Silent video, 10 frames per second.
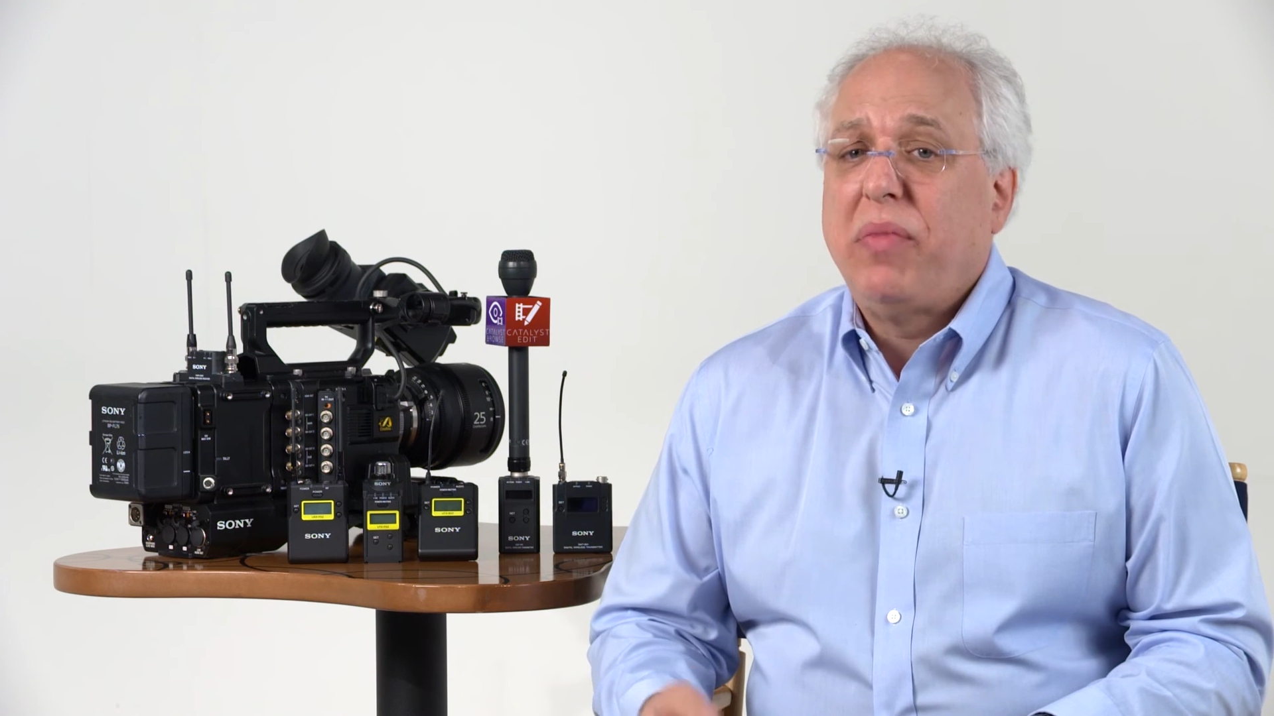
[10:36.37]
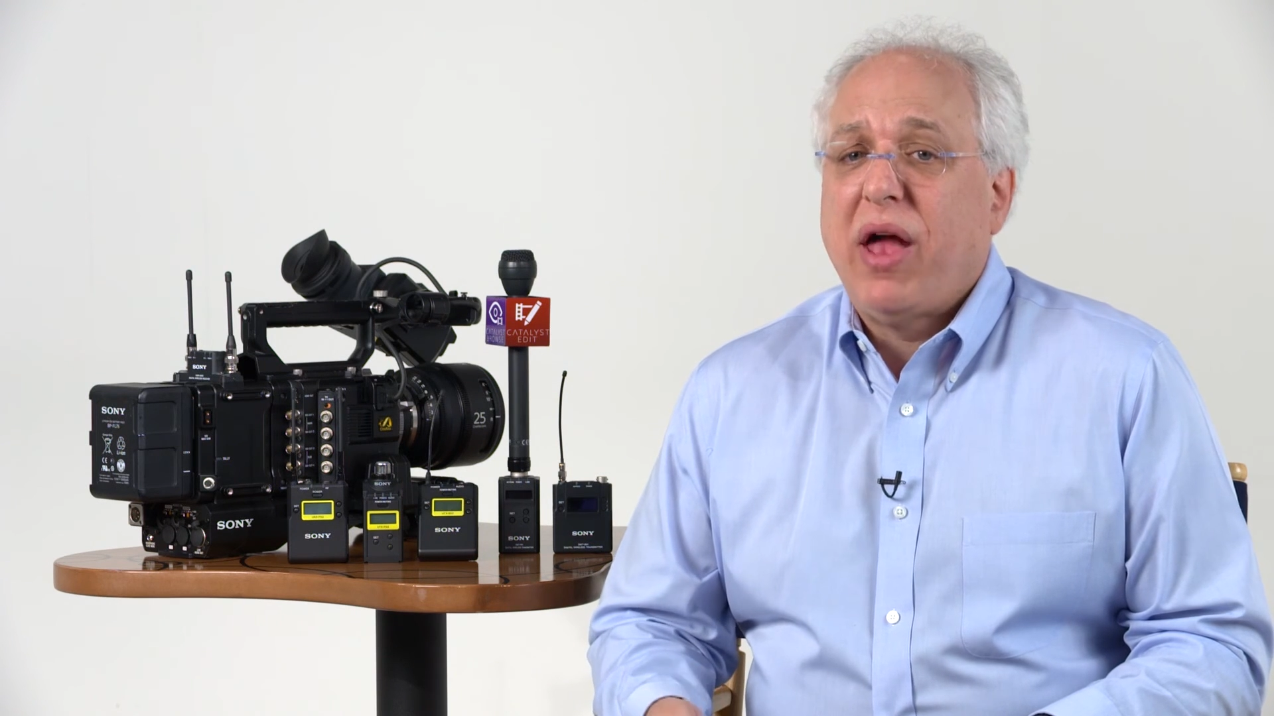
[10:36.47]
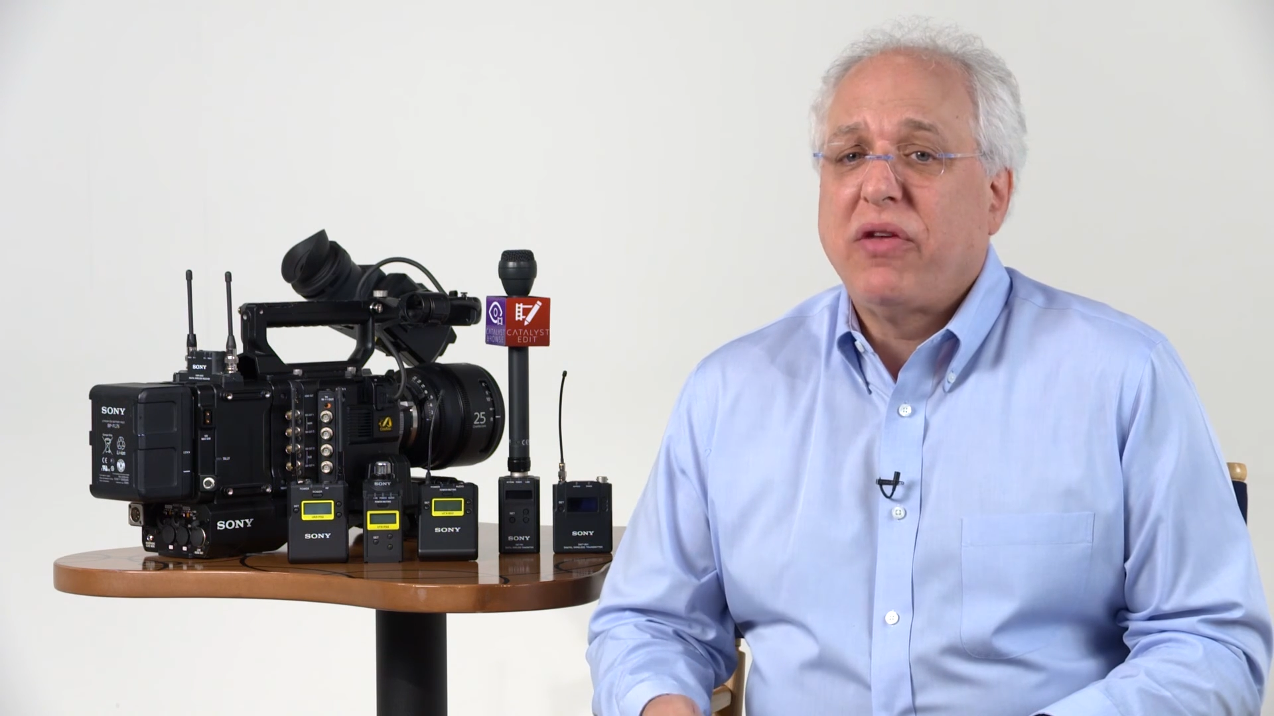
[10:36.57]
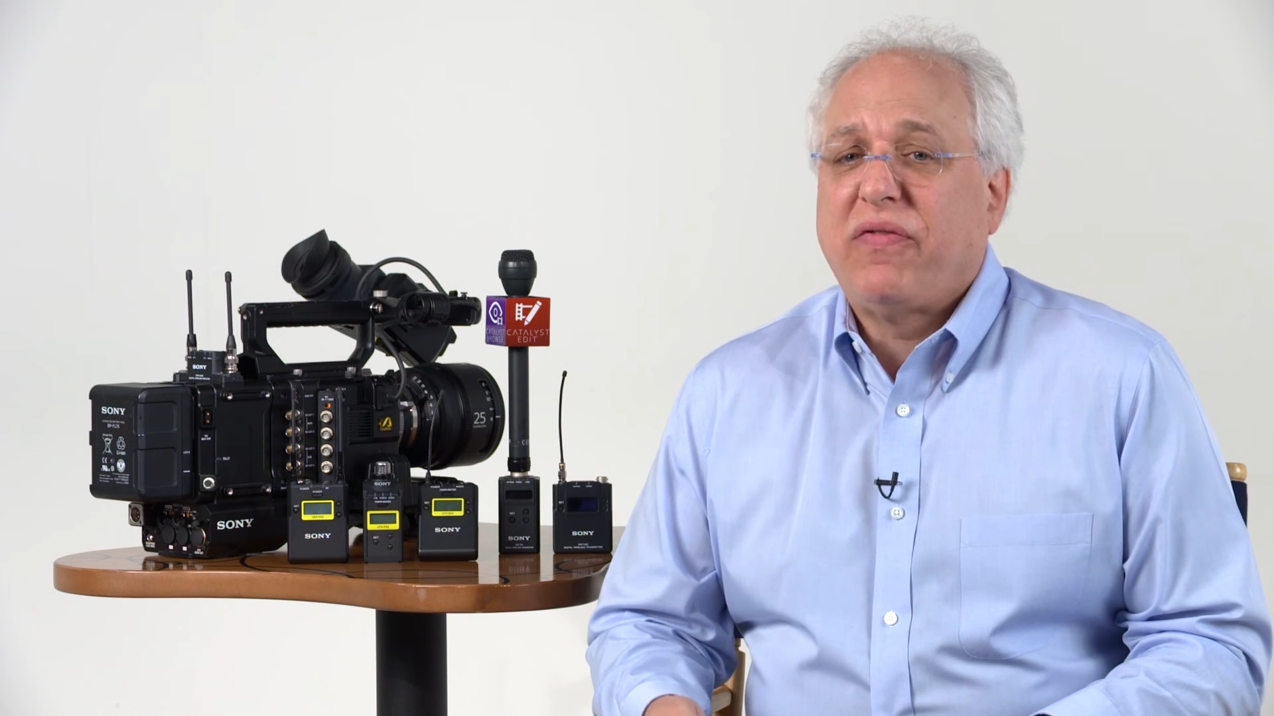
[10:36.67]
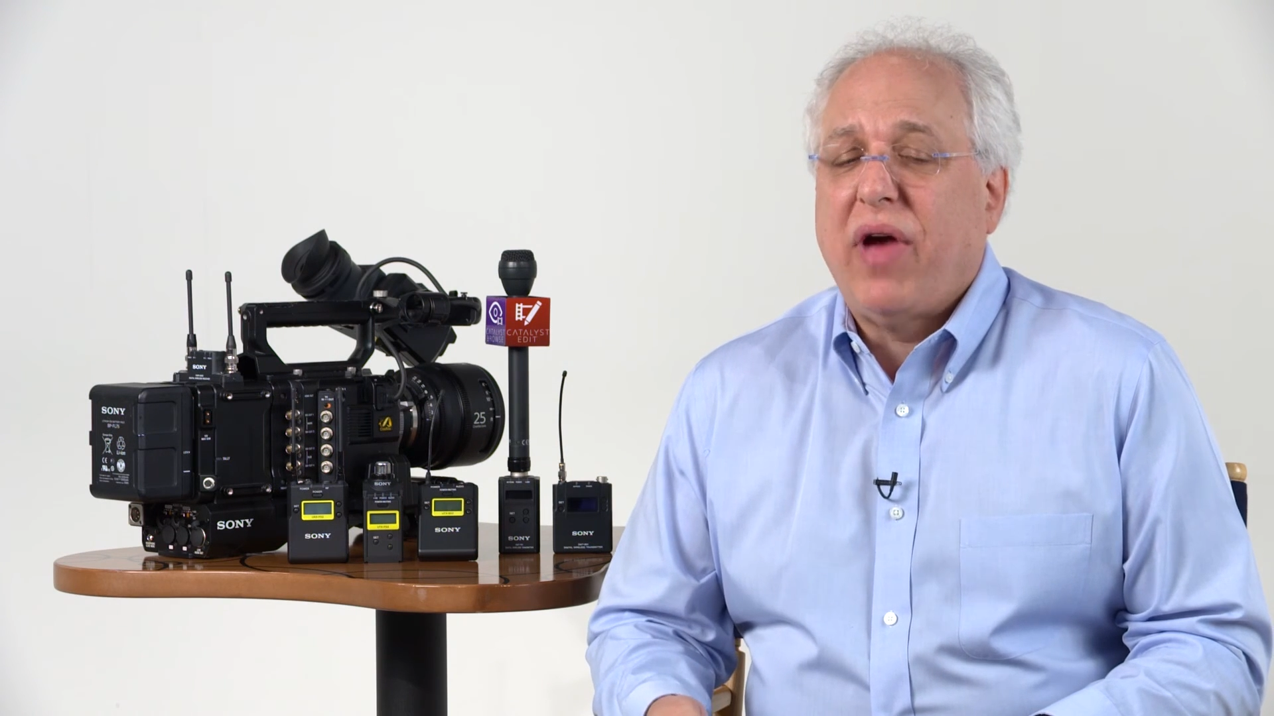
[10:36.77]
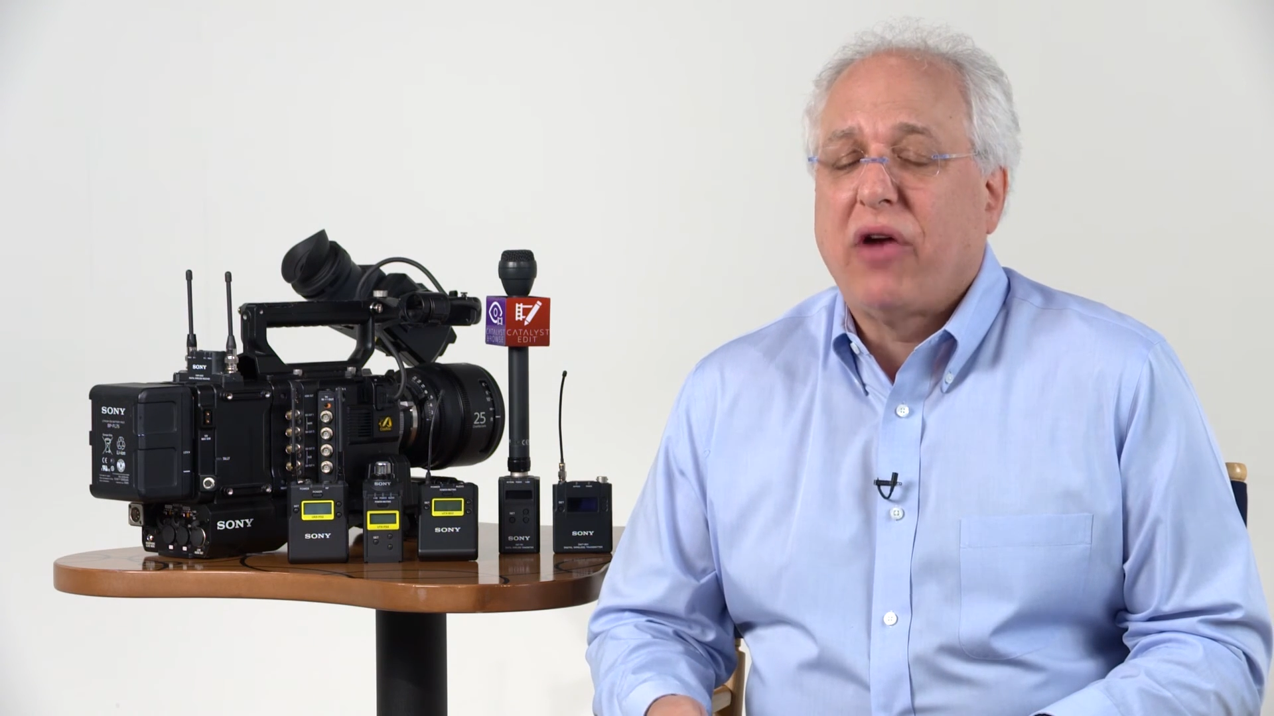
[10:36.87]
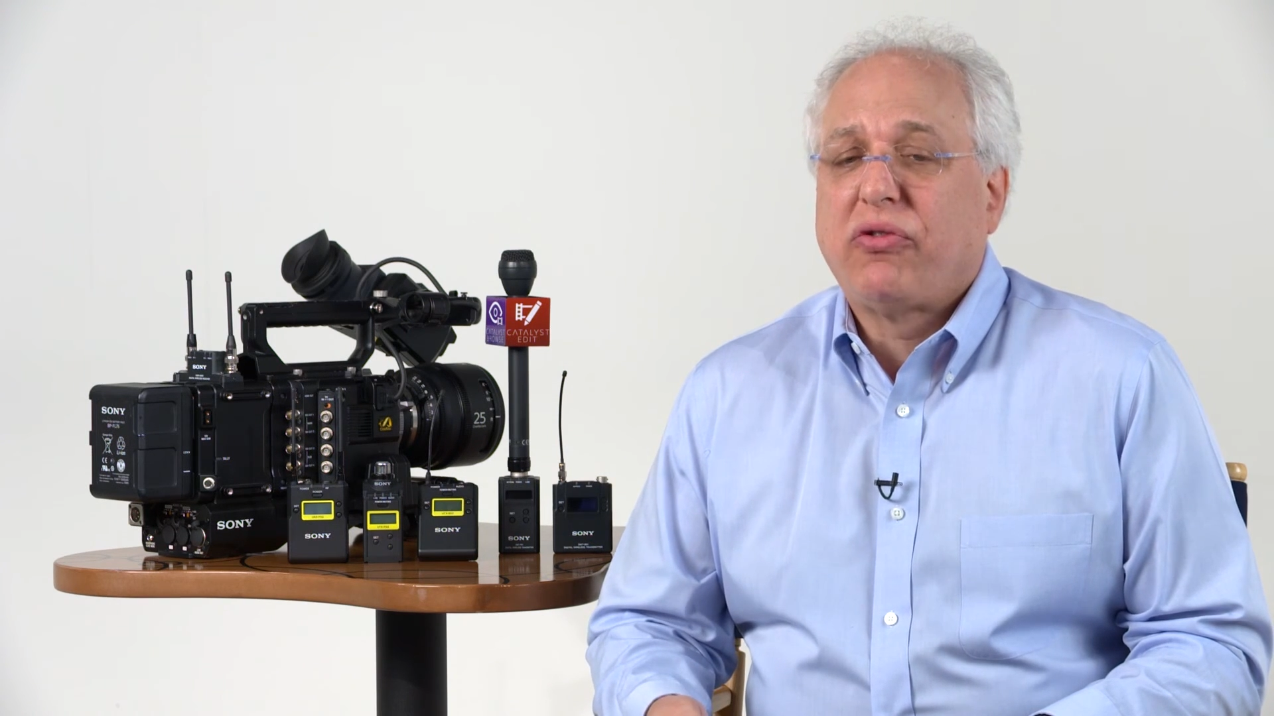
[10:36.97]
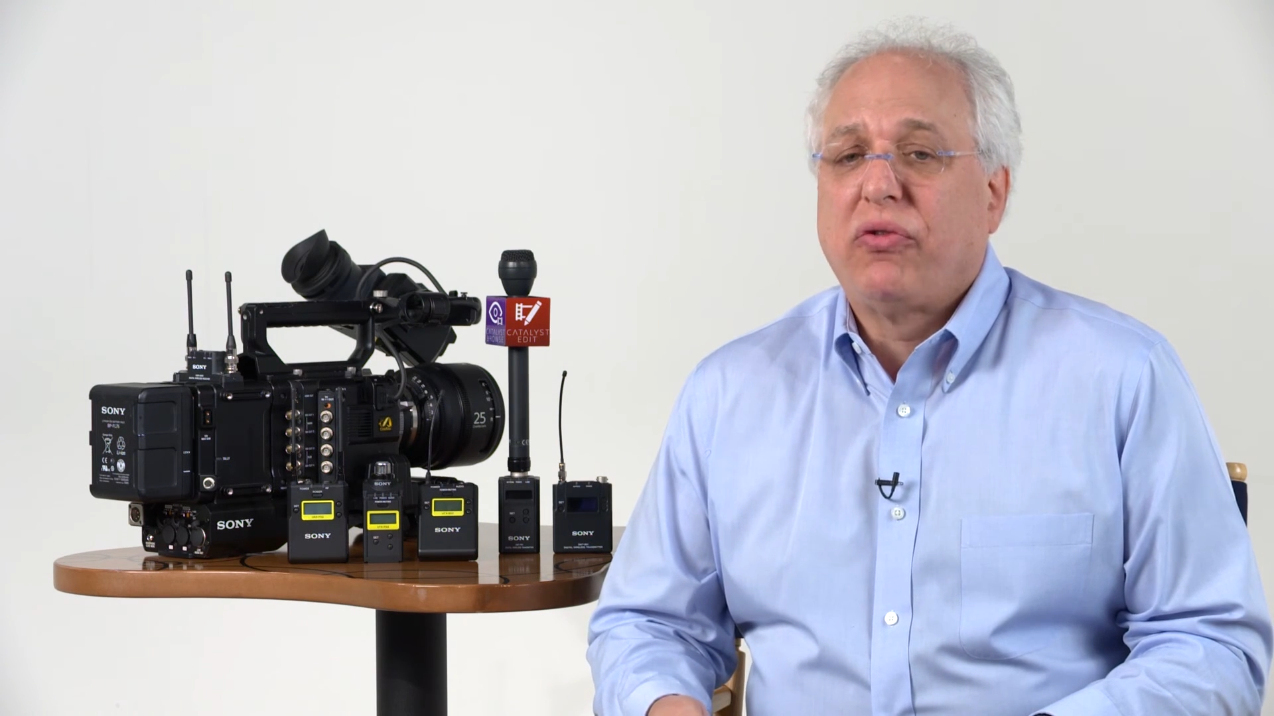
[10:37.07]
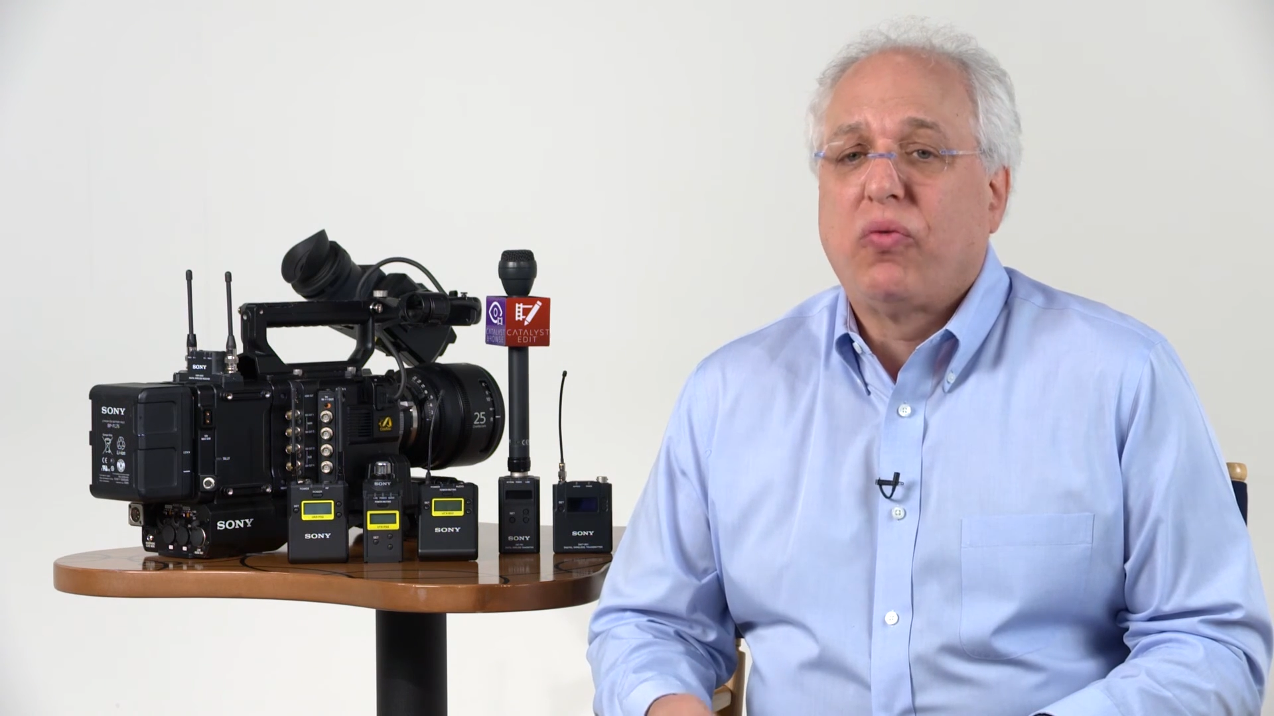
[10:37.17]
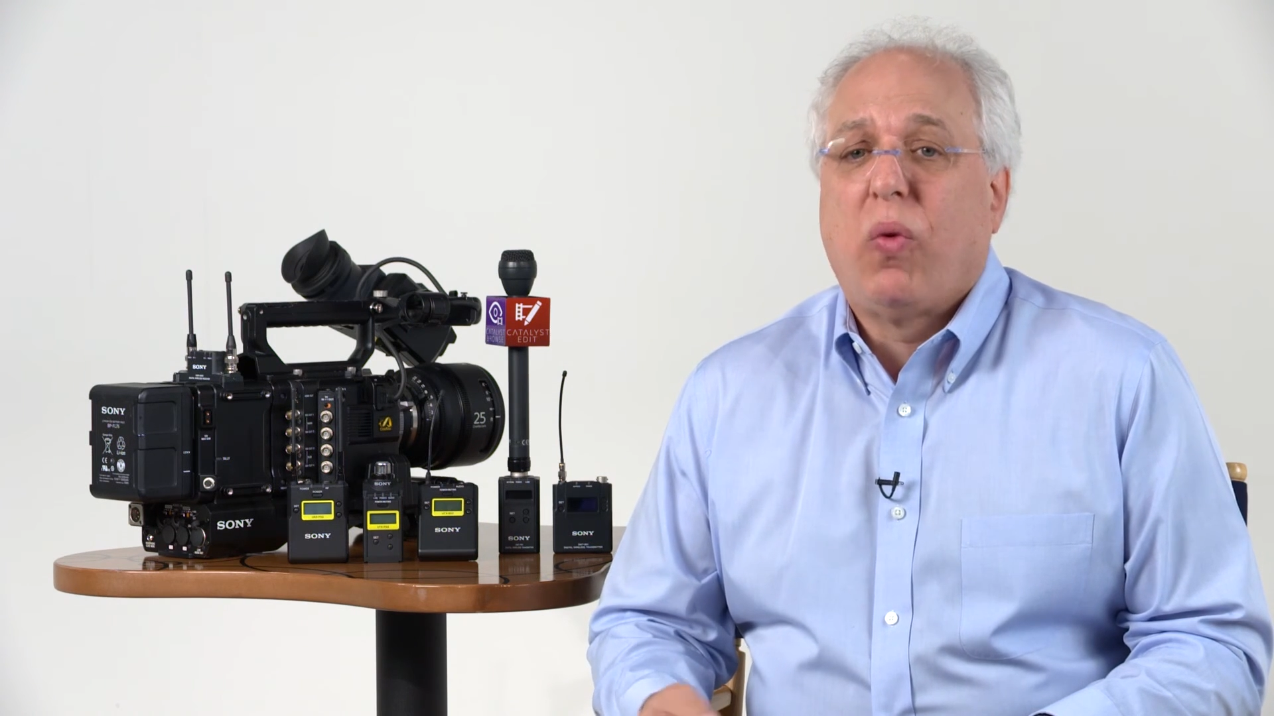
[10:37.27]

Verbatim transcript: manufacturer's